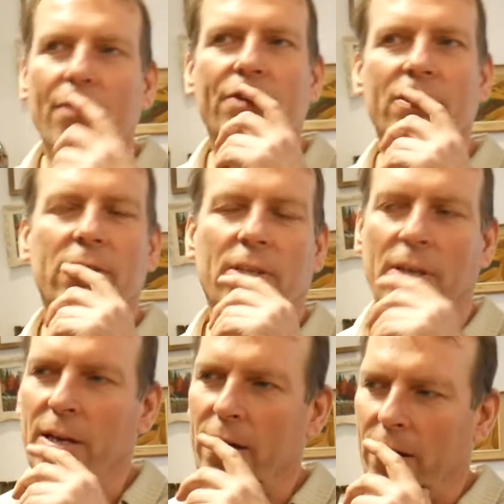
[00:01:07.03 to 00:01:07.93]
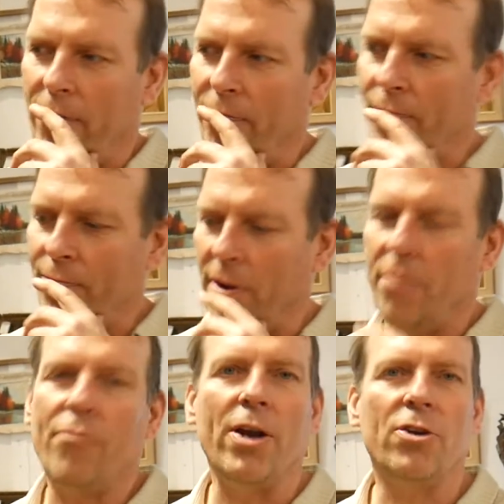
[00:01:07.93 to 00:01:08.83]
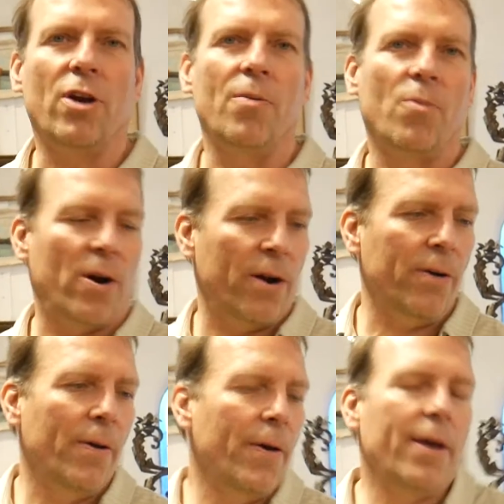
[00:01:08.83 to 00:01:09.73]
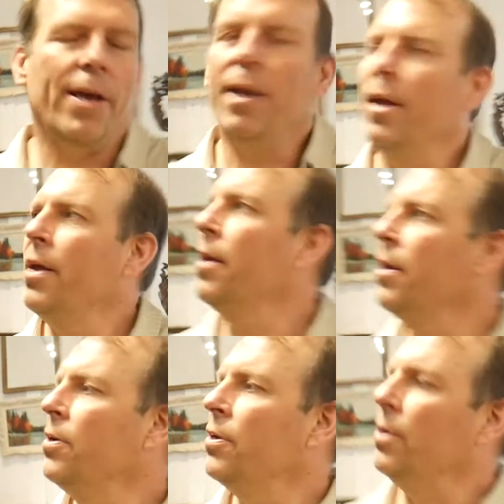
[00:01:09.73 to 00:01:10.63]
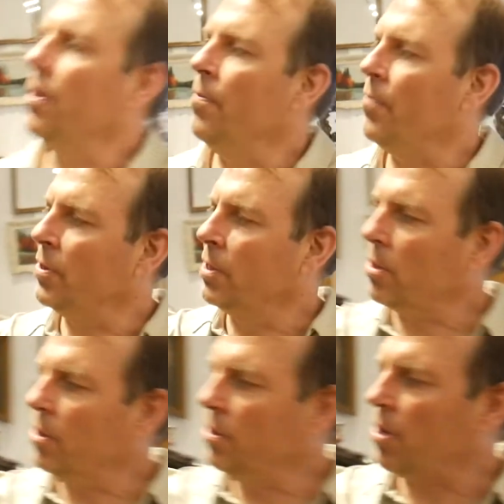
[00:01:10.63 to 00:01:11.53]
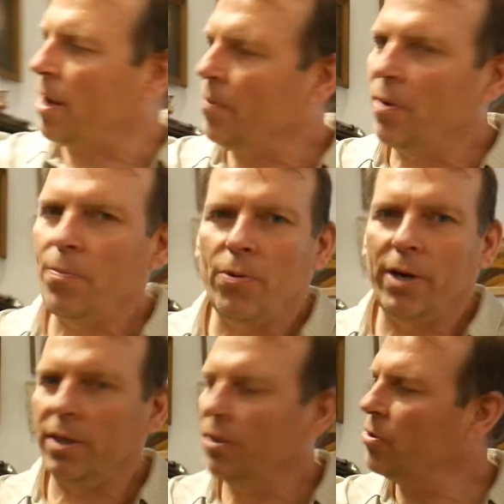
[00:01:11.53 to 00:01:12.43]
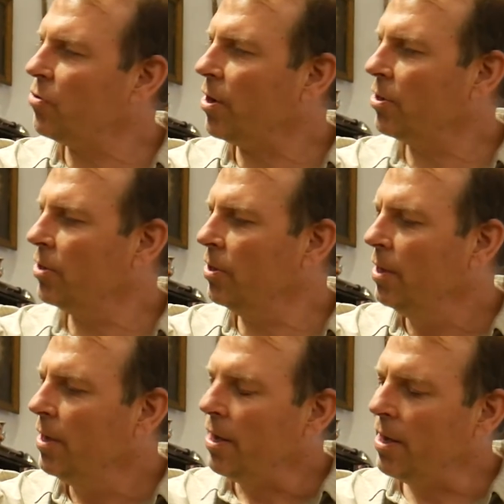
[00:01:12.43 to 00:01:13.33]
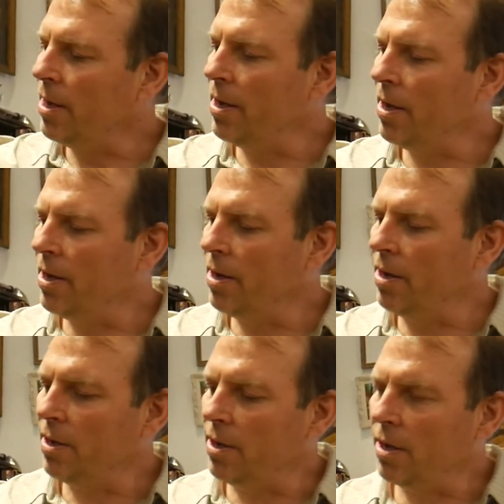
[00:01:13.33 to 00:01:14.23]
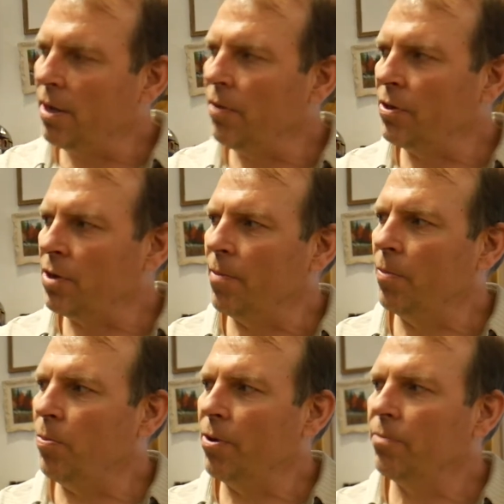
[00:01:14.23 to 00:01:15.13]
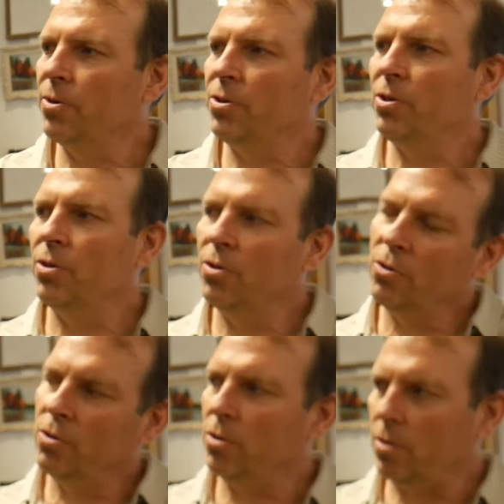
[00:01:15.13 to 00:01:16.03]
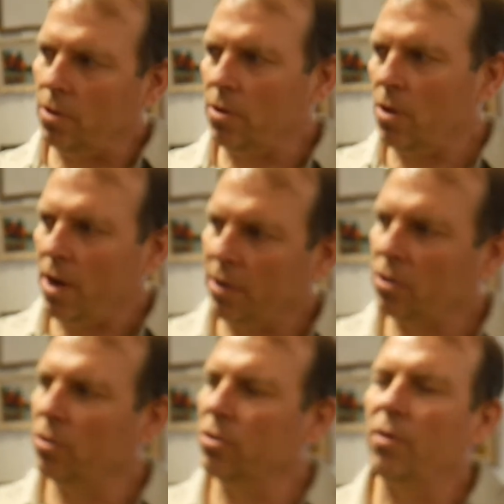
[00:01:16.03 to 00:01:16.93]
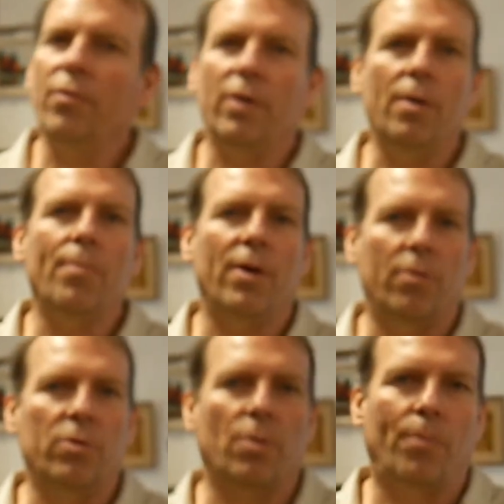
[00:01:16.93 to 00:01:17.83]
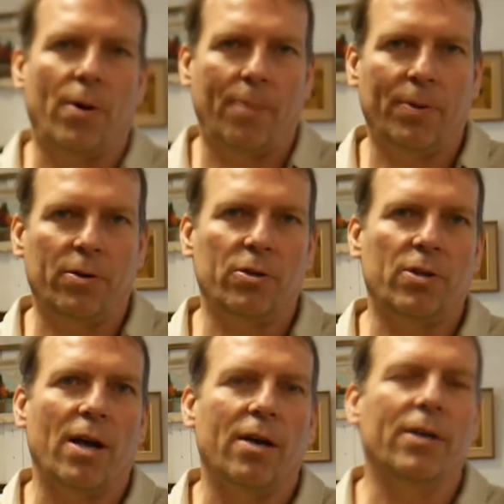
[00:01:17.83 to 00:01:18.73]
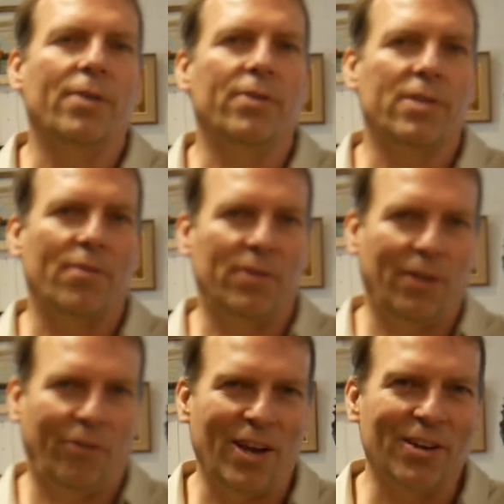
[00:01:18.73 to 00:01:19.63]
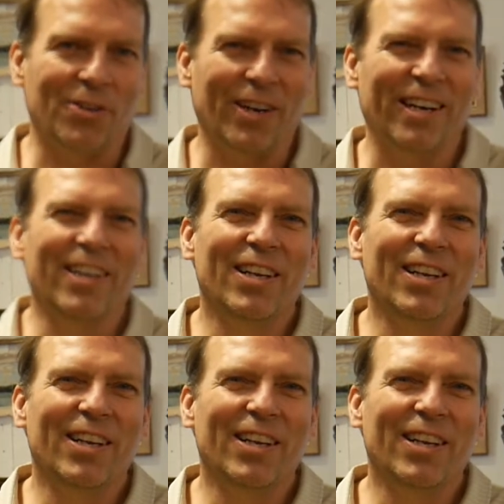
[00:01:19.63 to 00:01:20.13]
This is a, a, a French armoire, and um, this is called diamond point construction. And uh, the diamond point was used not exclusively, but it was a popular style in the seventeenth century.